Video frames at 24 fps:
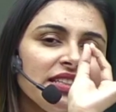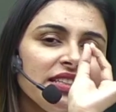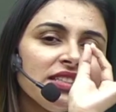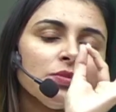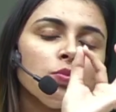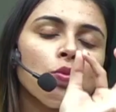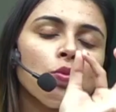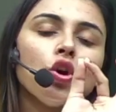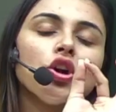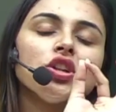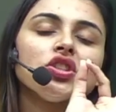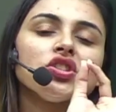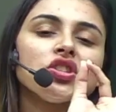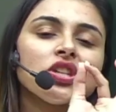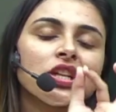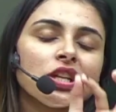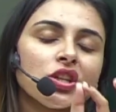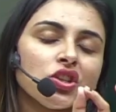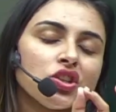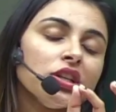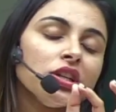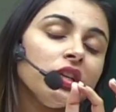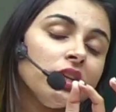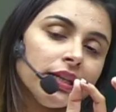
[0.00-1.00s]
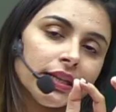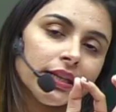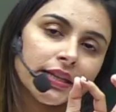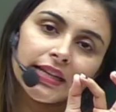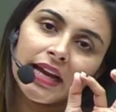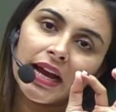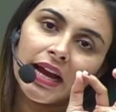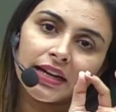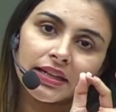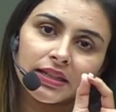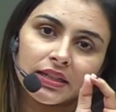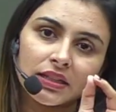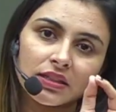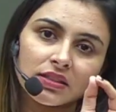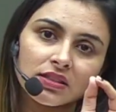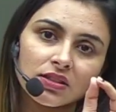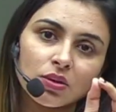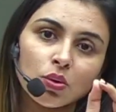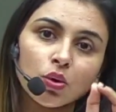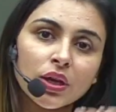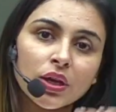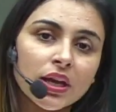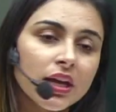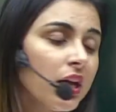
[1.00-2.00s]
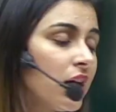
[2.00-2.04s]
small change in reactants, okay,